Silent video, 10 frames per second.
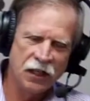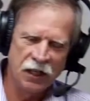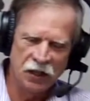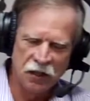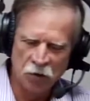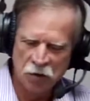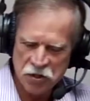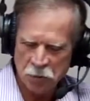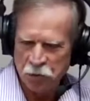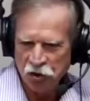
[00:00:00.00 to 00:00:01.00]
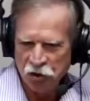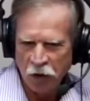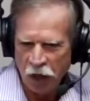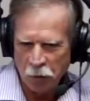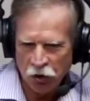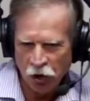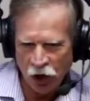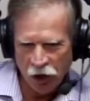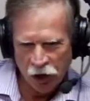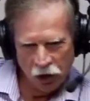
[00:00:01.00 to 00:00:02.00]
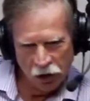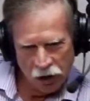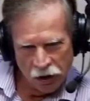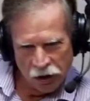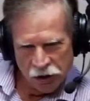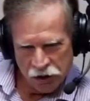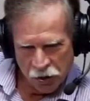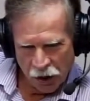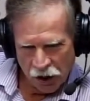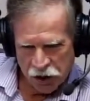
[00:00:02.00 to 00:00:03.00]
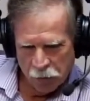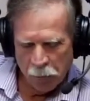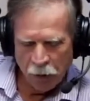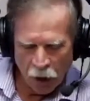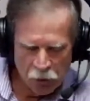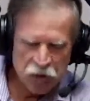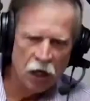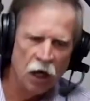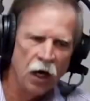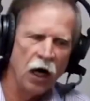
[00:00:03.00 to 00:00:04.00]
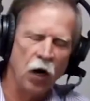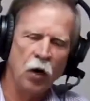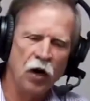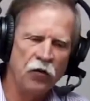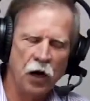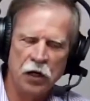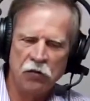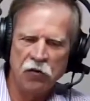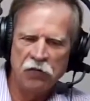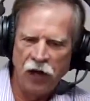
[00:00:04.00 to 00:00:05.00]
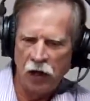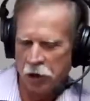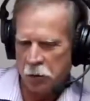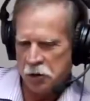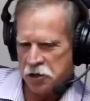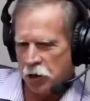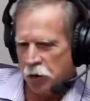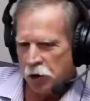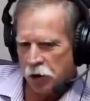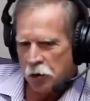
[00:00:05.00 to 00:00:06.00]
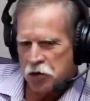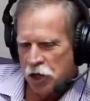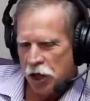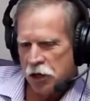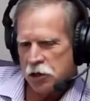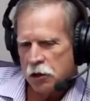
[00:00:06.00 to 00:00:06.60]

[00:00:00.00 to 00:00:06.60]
and it was approved by McGraw-Hill to actually be published. However, I never followed up because I wanted to go change